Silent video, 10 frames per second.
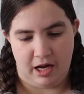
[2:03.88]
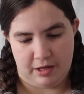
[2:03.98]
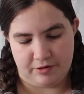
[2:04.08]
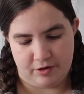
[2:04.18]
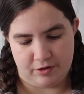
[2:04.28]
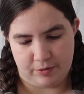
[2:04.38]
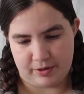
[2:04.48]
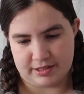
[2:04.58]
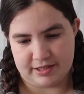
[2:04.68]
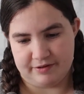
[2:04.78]
I don't know
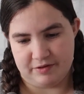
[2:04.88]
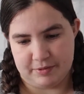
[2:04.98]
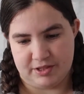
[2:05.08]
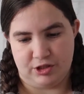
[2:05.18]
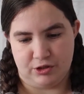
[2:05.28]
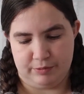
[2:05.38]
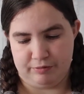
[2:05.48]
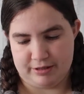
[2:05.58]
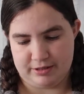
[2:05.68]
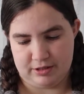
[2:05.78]
whether to give them as a joint
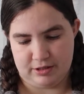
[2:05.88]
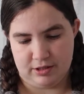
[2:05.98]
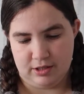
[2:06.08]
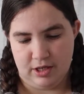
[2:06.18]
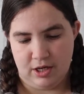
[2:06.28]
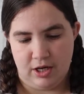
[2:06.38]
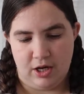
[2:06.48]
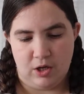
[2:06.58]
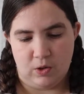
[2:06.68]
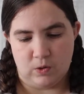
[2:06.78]
present
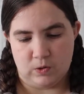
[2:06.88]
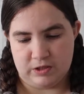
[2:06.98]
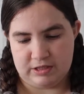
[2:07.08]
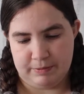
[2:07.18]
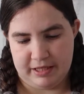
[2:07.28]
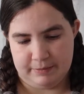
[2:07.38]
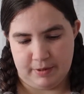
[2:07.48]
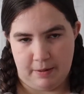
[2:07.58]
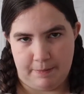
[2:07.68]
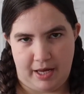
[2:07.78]
or split them
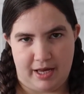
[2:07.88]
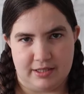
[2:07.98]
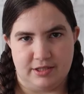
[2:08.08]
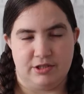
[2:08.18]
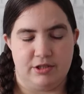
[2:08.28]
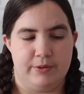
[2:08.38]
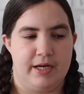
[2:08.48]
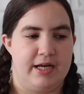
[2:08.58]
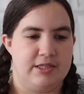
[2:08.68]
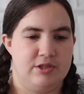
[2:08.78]
up and do
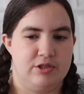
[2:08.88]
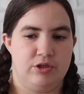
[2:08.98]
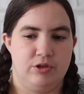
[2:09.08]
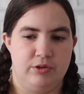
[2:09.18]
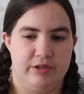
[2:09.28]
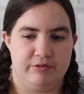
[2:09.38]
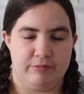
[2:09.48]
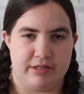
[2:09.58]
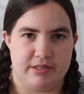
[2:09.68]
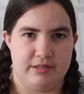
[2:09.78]
it as two
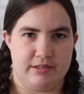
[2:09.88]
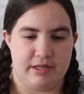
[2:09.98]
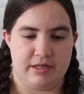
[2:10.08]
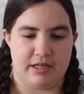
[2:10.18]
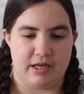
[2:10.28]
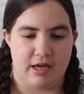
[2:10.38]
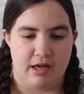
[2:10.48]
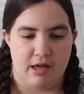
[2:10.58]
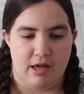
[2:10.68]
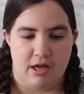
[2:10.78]
different presents. I think
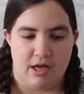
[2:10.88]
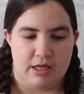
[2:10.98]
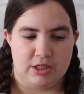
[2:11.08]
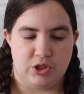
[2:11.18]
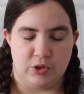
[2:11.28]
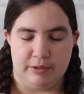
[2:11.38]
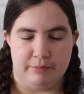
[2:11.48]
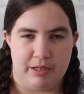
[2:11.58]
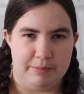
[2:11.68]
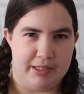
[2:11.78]
joint
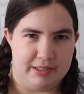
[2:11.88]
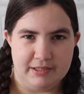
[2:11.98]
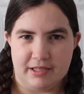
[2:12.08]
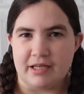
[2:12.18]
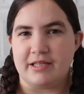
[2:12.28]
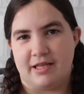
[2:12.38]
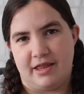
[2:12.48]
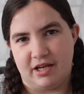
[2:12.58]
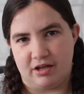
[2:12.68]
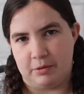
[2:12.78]
might be easier because
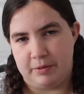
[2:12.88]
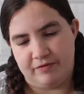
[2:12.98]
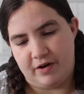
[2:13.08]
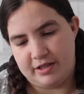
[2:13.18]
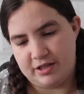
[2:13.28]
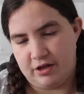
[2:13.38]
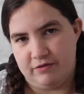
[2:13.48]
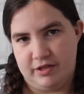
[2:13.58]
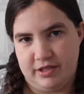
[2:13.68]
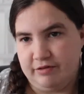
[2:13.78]
then they're not going to be fighting
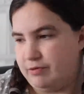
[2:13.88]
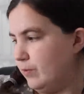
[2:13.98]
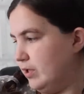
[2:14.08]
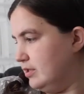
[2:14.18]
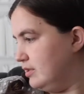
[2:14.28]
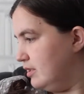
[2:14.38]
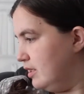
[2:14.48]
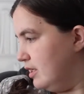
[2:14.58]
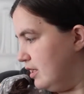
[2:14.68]
over the different ones.